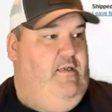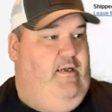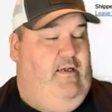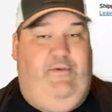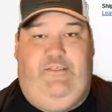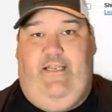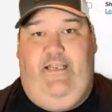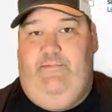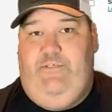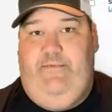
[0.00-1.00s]
Uh, but you got to
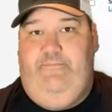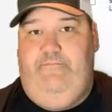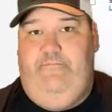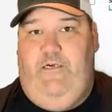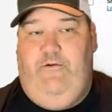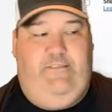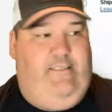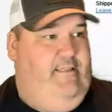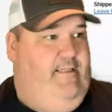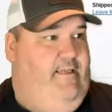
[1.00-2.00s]
get them cheap. I always
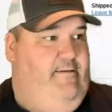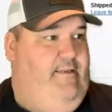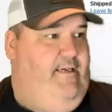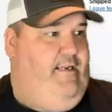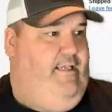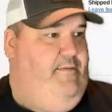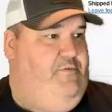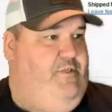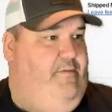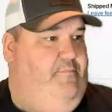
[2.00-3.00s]
say that. You got to get them
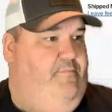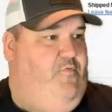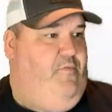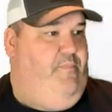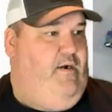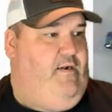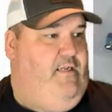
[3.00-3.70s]
cheap for a buck.